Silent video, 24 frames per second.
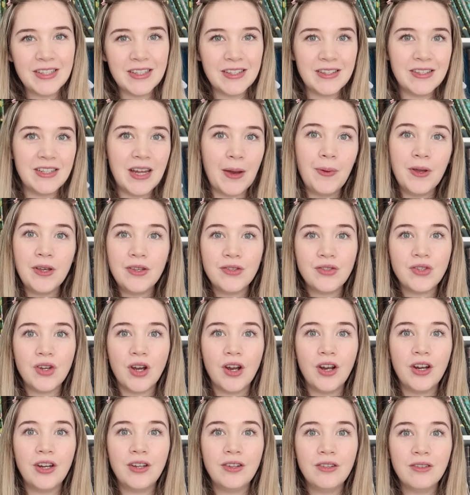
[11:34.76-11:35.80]
a stepping
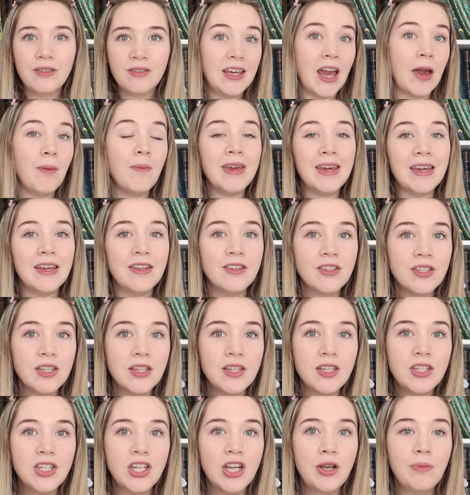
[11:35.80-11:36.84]
stone, get me into
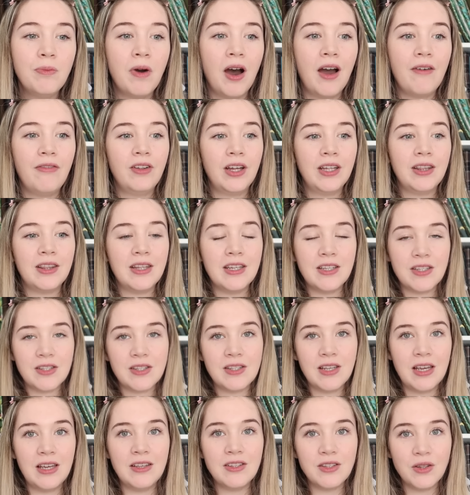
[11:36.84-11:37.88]
the gym, I feel like this
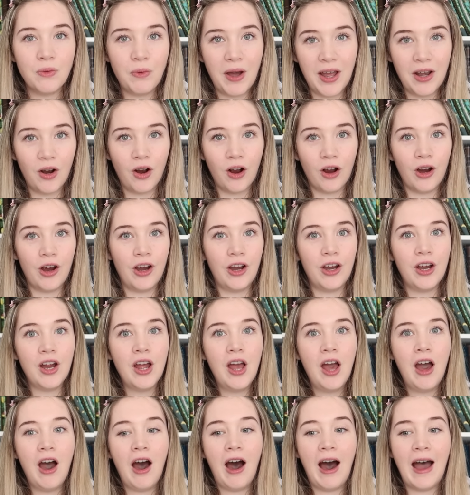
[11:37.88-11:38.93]
is the way to go.
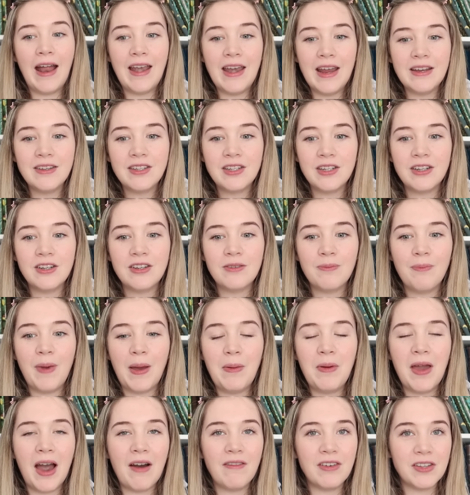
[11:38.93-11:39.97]
I need to
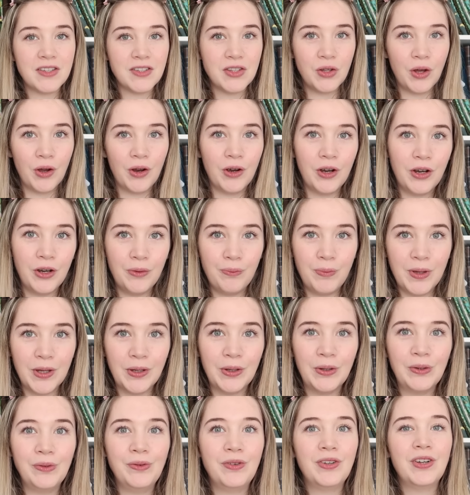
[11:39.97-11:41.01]
maybe have a slow
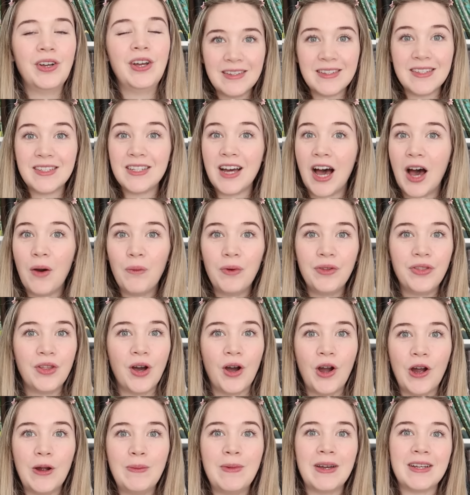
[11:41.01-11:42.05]
build, start with the
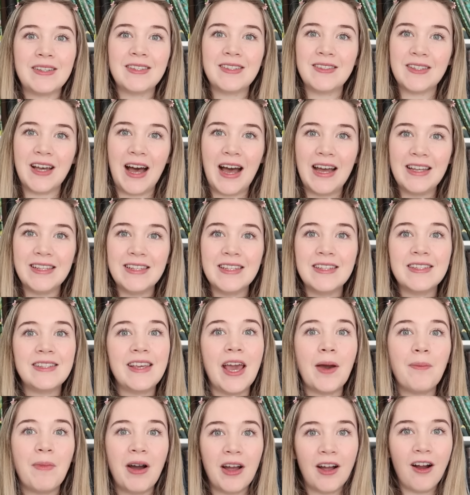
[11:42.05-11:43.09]
home exercises,
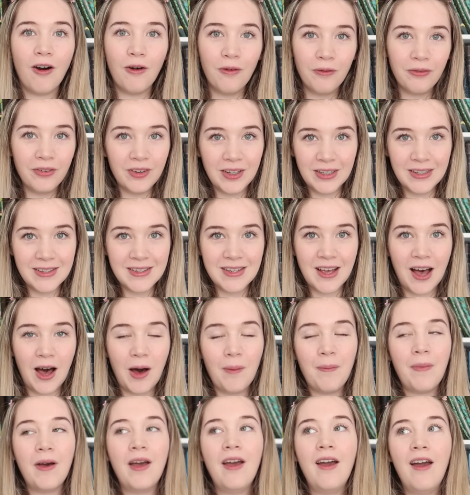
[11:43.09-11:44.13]
get my confidence
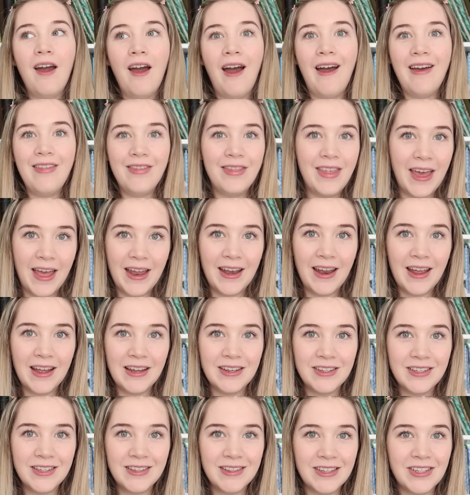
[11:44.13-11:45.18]
up, and then
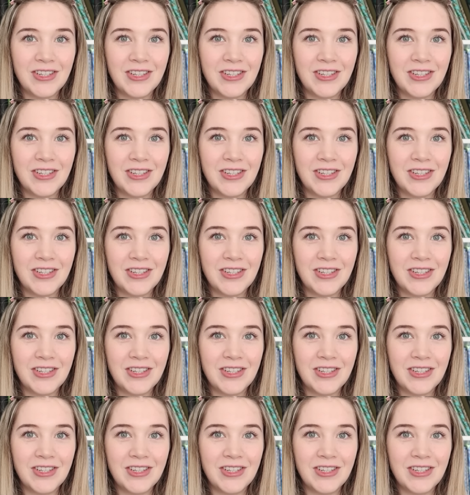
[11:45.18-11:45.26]
head to the